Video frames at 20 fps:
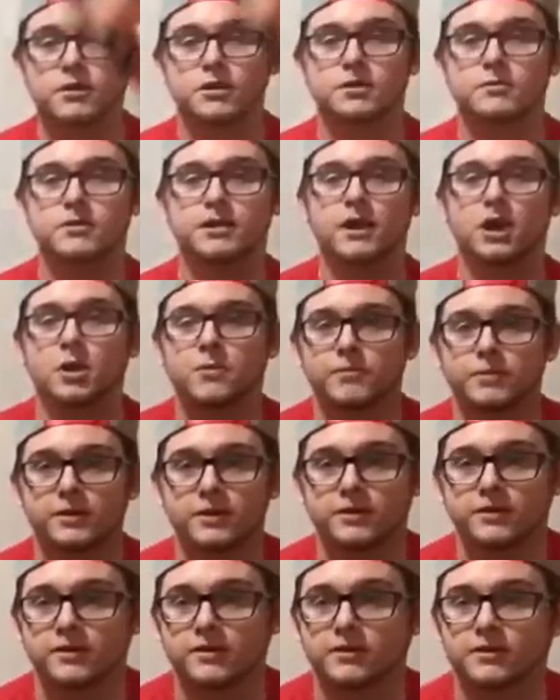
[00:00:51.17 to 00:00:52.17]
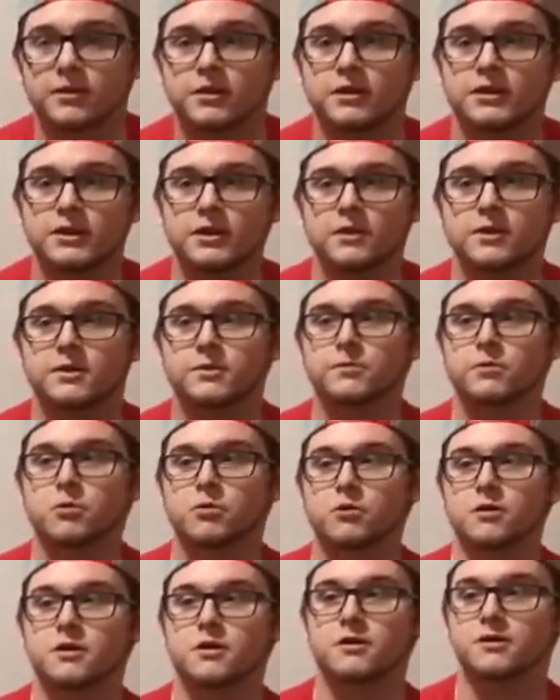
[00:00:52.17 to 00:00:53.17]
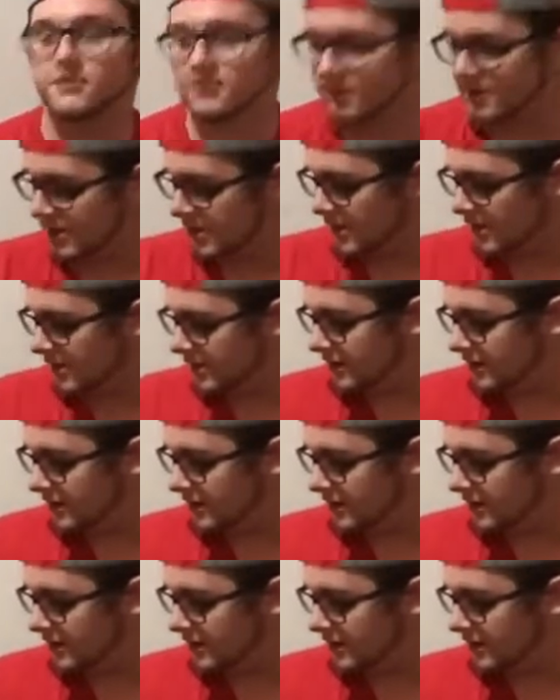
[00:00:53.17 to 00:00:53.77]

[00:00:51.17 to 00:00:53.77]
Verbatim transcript: gonna be helping us. He's gonna either pour us a